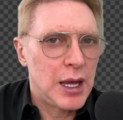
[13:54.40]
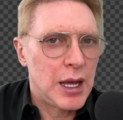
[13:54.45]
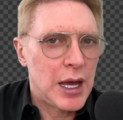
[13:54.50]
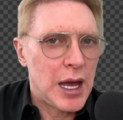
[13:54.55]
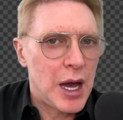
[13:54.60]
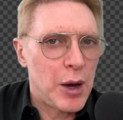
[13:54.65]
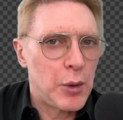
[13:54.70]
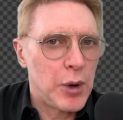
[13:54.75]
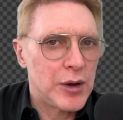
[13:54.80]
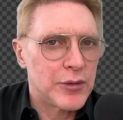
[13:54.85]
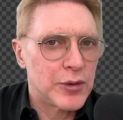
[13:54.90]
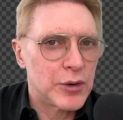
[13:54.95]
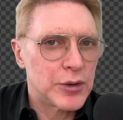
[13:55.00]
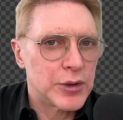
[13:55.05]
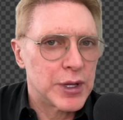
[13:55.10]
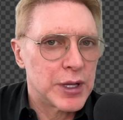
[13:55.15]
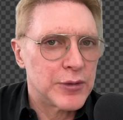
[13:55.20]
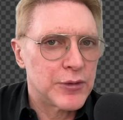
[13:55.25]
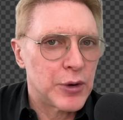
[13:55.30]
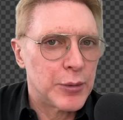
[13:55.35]
However,
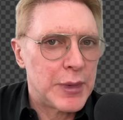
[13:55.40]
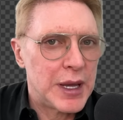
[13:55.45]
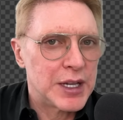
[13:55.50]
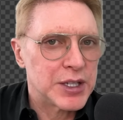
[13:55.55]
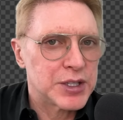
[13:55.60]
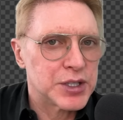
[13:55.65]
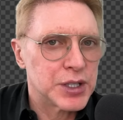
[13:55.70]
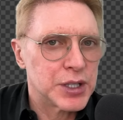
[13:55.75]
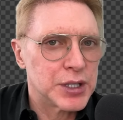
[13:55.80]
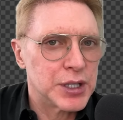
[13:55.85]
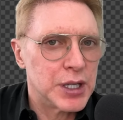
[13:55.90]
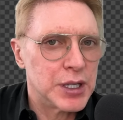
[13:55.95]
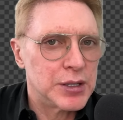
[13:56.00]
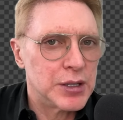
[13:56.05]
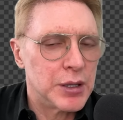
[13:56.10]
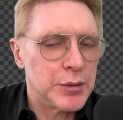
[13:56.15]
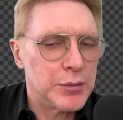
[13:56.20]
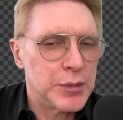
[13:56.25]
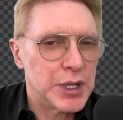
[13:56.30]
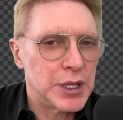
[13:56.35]
the information in
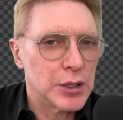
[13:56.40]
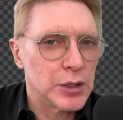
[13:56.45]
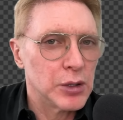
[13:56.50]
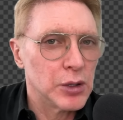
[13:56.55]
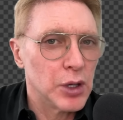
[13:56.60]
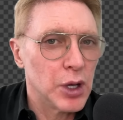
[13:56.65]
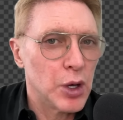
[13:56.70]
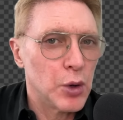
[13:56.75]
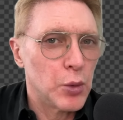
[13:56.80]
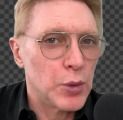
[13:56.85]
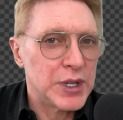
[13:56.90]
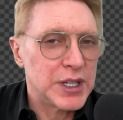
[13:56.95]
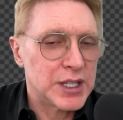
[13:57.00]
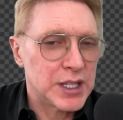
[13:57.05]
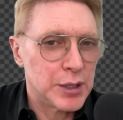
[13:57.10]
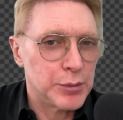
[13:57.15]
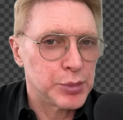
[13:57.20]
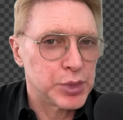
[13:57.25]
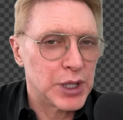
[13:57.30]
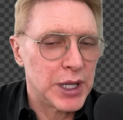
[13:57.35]
the middle, we
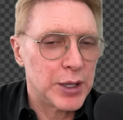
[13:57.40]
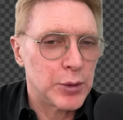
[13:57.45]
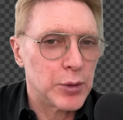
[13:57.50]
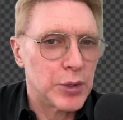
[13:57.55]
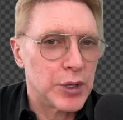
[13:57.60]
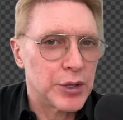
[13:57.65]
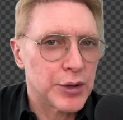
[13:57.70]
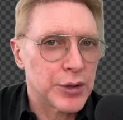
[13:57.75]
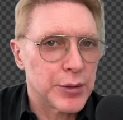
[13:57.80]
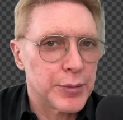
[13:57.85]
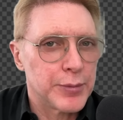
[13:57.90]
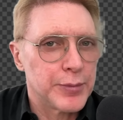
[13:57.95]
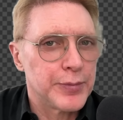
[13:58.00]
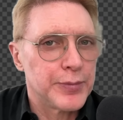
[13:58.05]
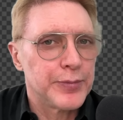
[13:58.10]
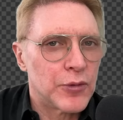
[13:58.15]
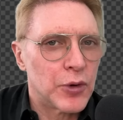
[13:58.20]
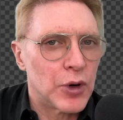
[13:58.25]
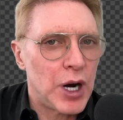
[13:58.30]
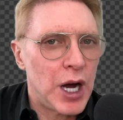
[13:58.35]
can play with.
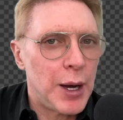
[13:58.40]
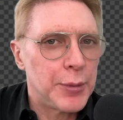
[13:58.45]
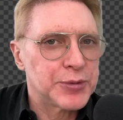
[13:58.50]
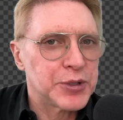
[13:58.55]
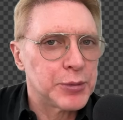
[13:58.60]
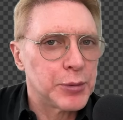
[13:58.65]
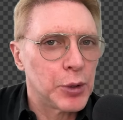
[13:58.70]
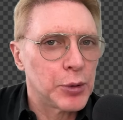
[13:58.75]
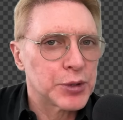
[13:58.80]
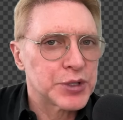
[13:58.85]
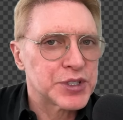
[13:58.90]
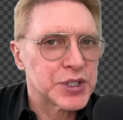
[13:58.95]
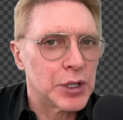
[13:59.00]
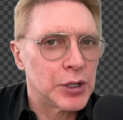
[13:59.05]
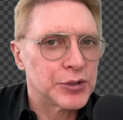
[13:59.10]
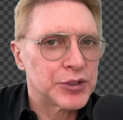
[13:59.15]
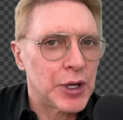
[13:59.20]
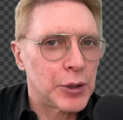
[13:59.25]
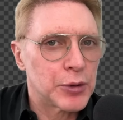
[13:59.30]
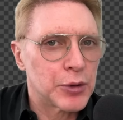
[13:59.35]
For optimal
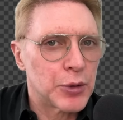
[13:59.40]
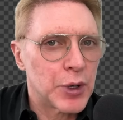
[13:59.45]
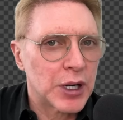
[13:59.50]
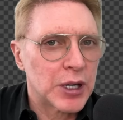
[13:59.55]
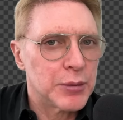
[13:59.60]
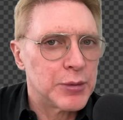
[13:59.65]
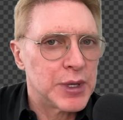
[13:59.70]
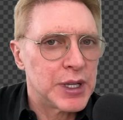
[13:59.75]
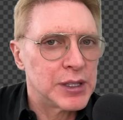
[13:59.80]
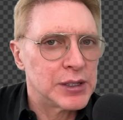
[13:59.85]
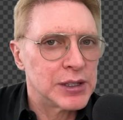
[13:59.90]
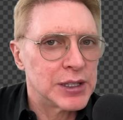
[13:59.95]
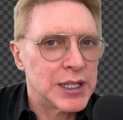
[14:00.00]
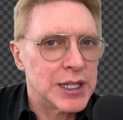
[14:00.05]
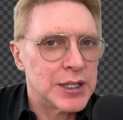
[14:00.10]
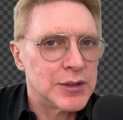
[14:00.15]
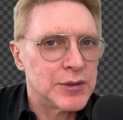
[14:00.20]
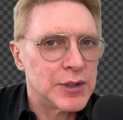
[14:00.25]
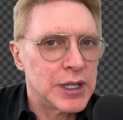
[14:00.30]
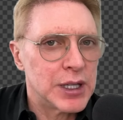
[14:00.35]
results, I would recommend
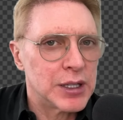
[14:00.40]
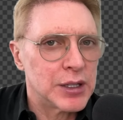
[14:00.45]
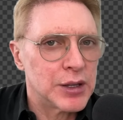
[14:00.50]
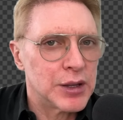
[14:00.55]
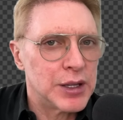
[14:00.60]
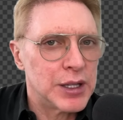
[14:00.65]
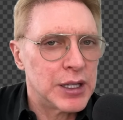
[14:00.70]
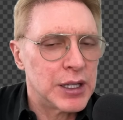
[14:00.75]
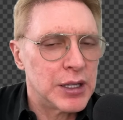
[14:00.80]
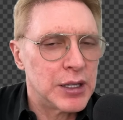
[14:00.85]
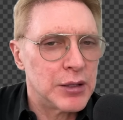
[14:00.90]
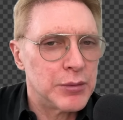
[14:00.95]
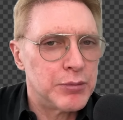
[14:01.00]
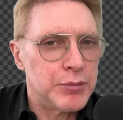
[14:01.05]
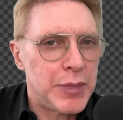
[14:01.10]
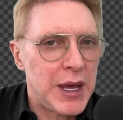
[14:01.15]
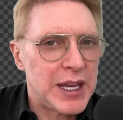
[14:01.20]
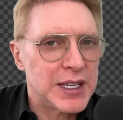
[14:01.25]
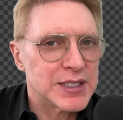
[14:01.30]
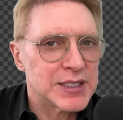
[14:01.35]
leaving the
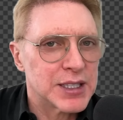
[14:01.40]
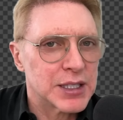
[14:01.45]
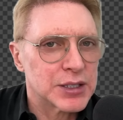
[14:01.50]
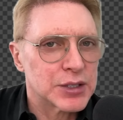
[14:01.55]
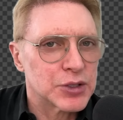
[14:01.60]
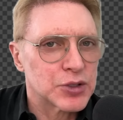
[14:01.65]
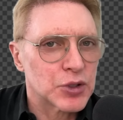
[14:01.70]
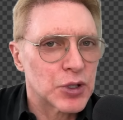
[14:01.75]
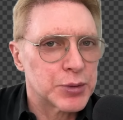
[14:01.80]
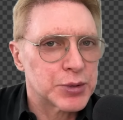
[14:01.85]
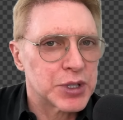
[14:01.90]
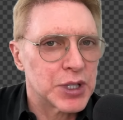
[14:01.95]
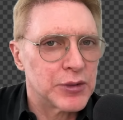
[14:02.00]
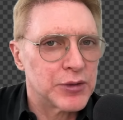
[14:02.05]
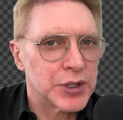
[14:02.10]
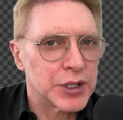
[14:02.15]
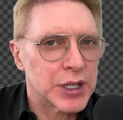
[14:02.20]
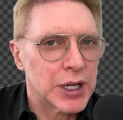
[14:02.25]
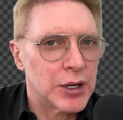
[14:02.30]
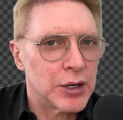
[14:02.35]
basic description of
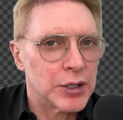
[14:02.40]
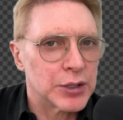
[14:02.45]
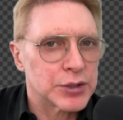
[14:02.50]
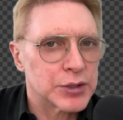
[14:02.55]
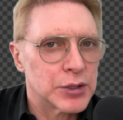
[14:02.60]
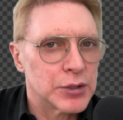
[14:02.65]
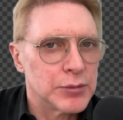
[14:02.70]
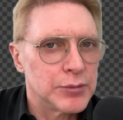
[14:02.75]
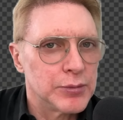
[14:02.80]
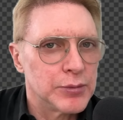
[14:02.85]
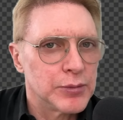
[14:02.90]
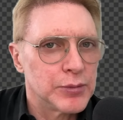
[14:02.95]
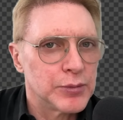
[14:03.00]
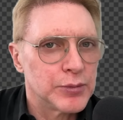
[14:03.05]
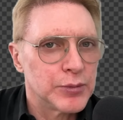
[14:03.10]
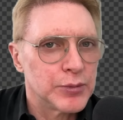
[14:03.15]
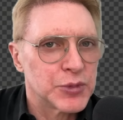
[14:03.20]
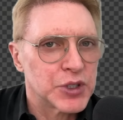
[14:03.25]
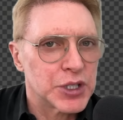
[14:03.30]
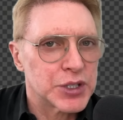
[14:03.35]
the character,
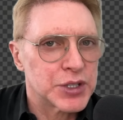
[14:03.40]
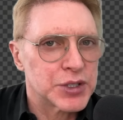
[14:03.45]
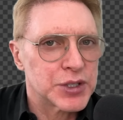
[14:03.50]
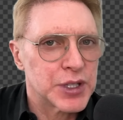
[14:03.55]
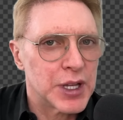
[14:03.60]
such as